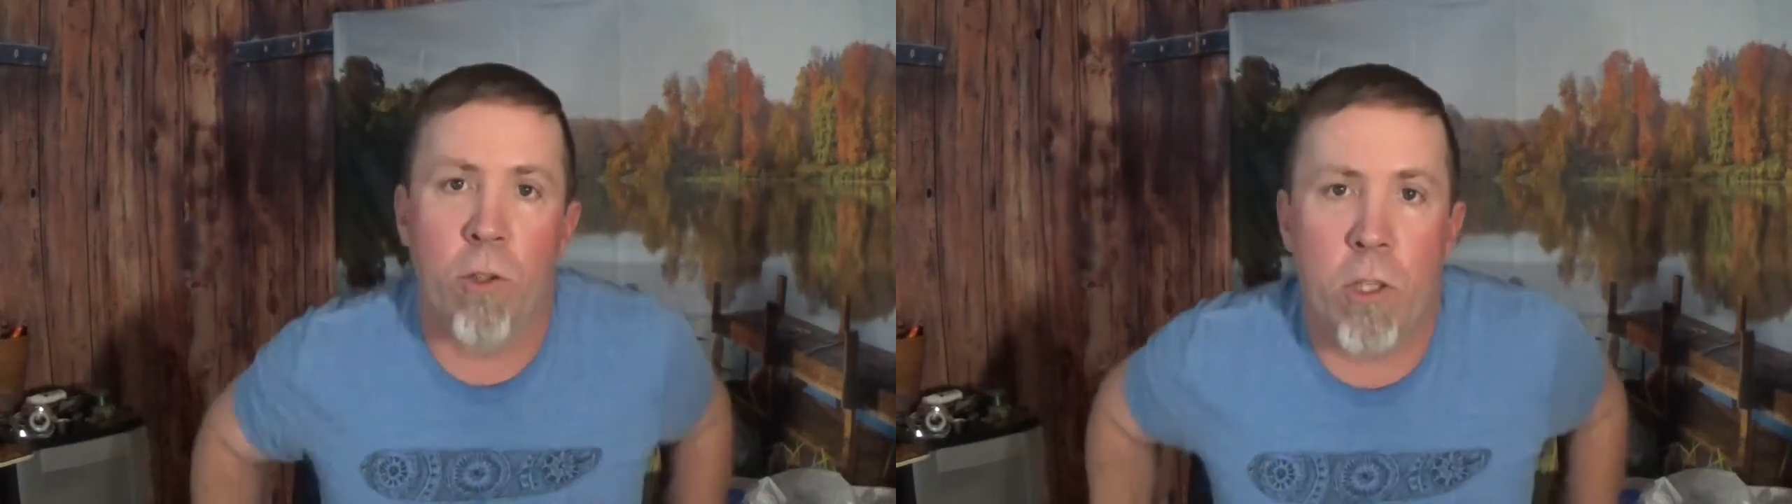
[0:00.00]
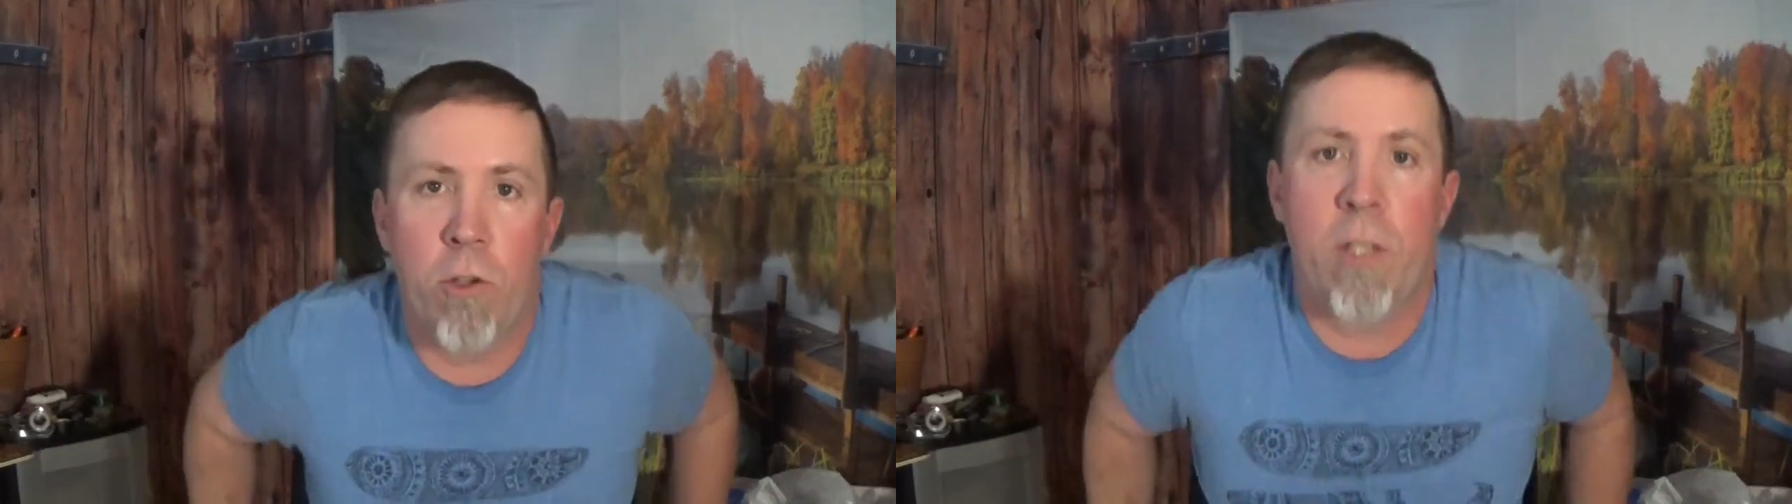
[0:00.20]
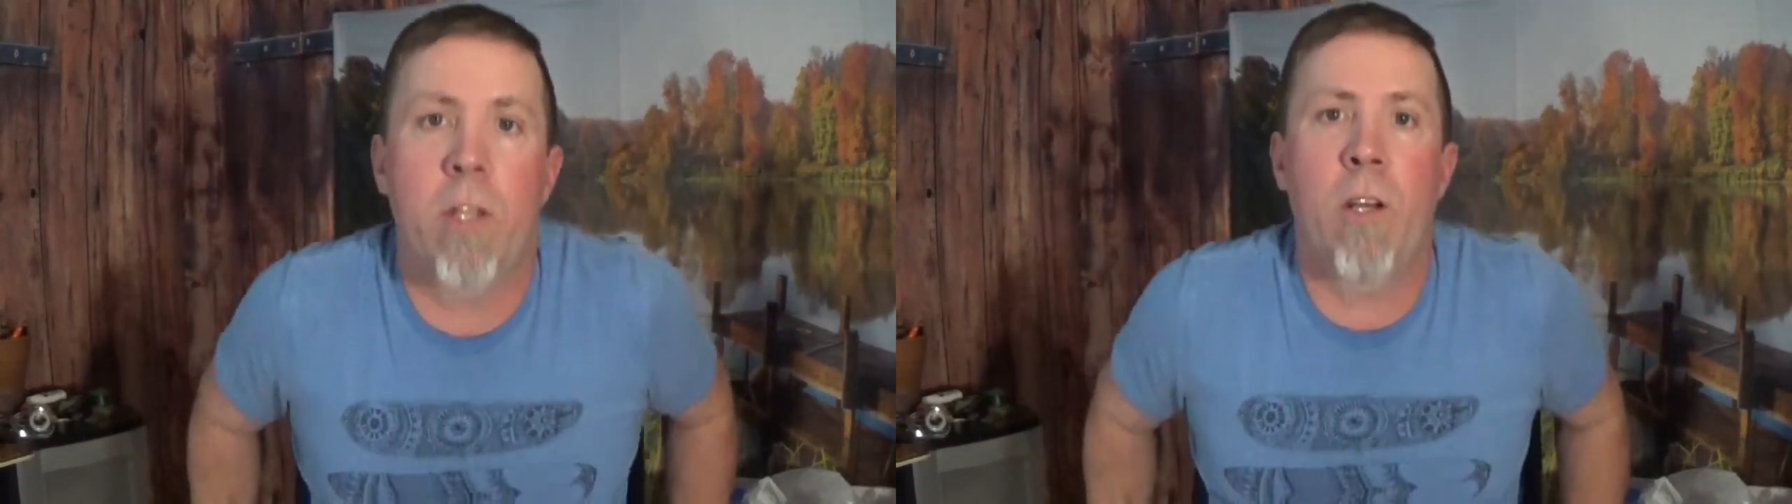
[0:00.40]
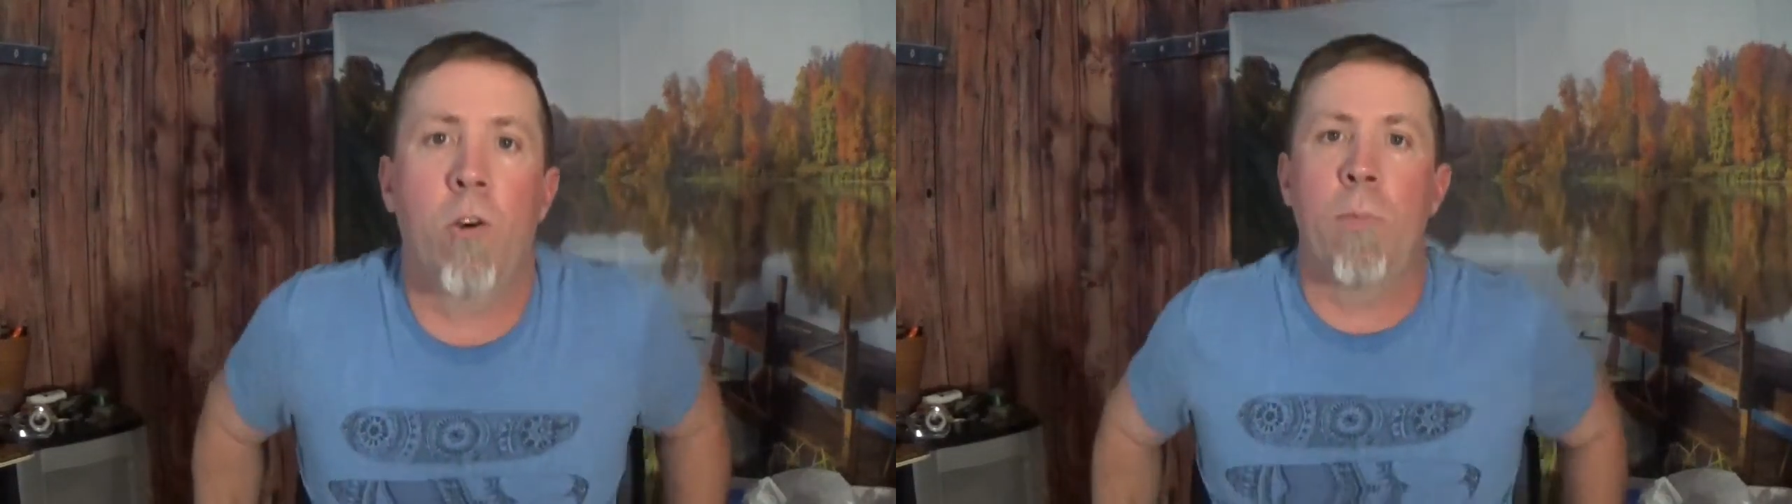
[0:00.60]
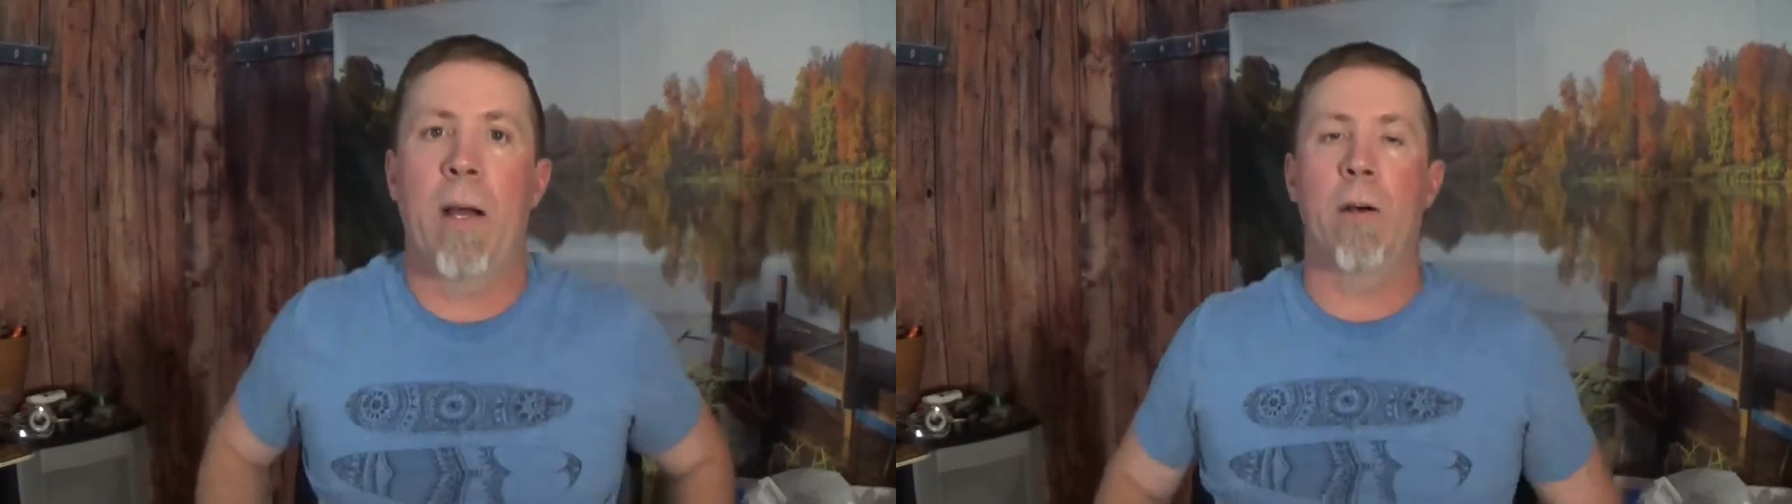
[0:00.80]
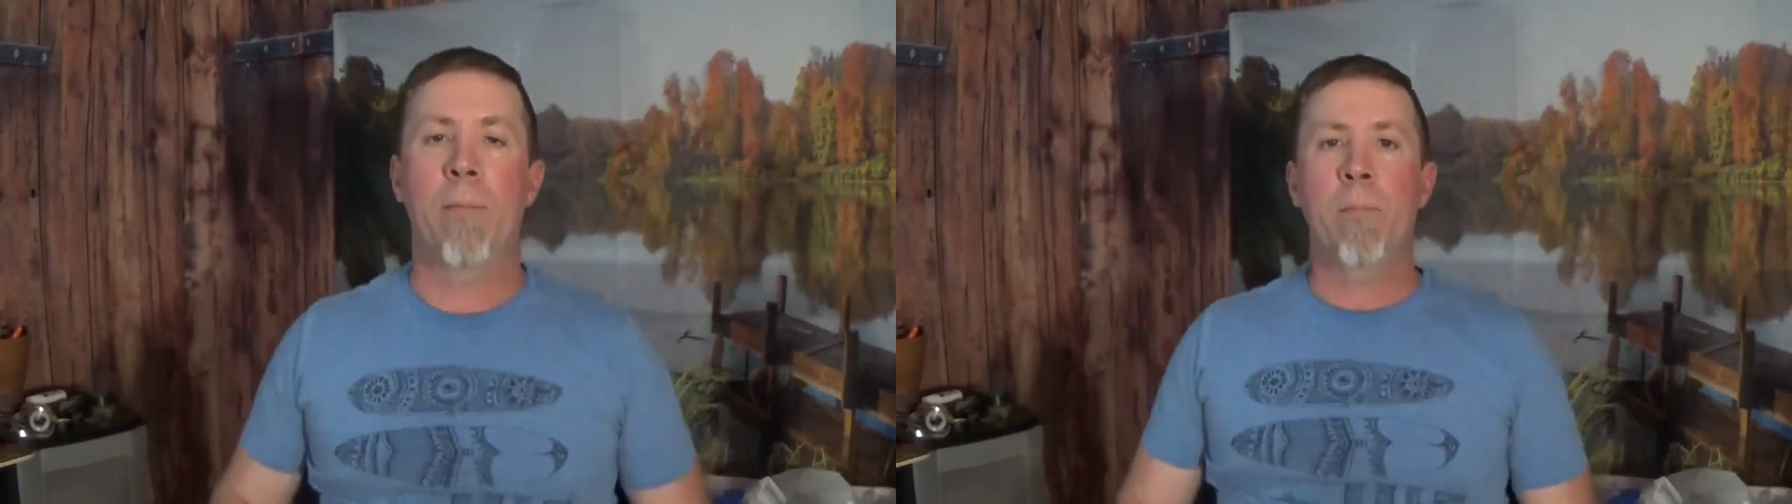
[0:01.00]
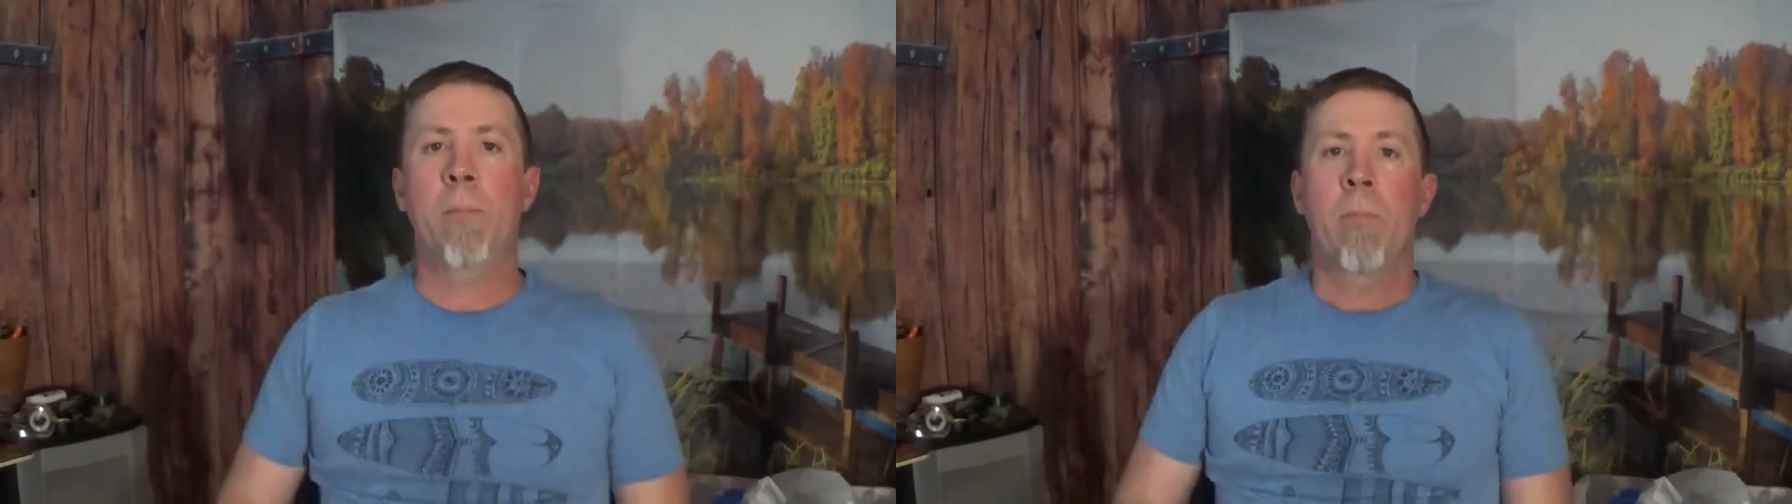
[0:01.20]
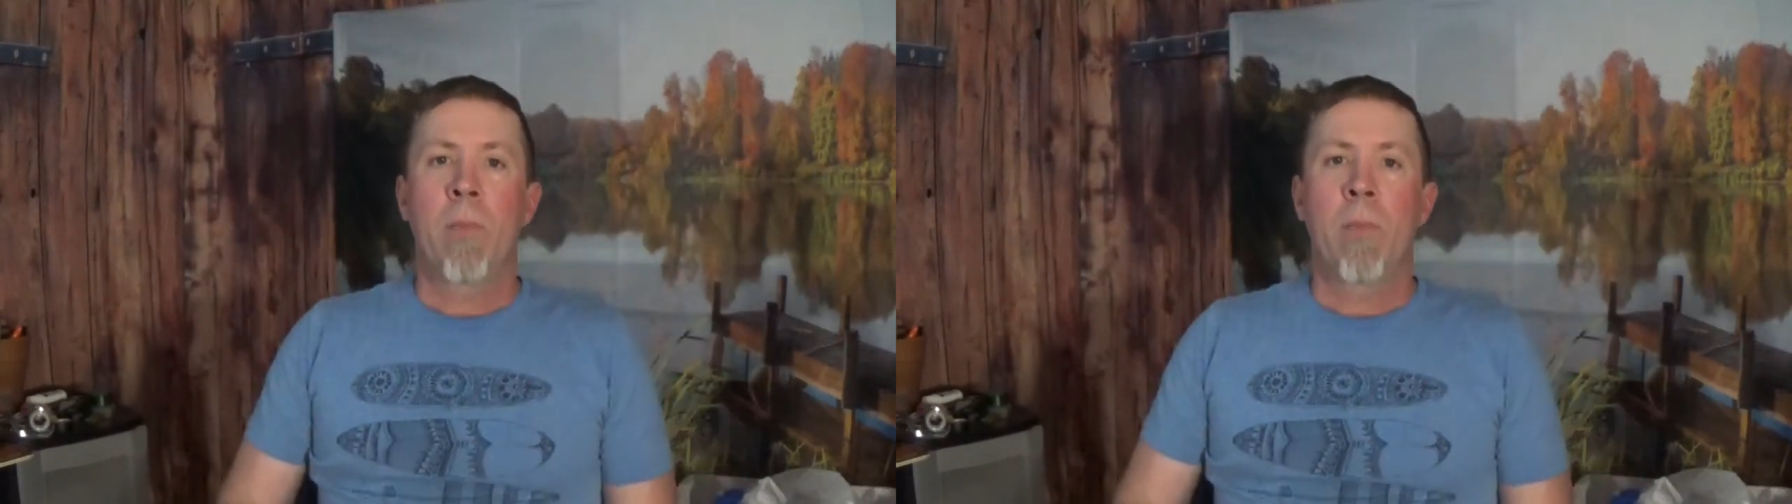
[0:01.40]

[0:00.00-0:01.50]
that you need to know about,